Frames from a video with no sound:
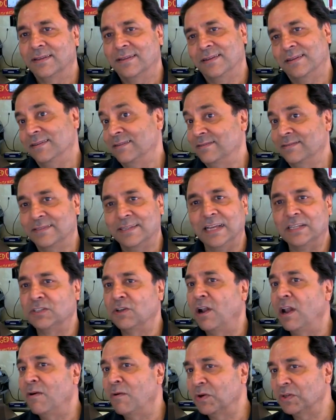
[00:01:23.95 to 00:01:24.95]
Uh, that's
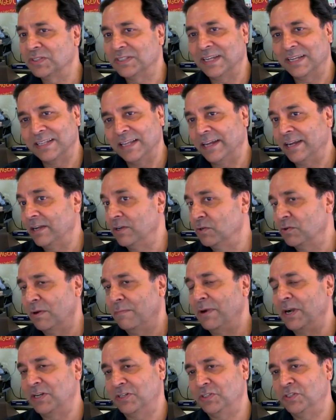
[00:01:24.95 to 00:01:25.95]
all I want to say. They can do a
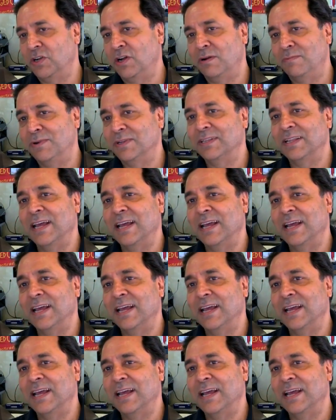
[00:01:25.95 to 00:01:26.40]
better job on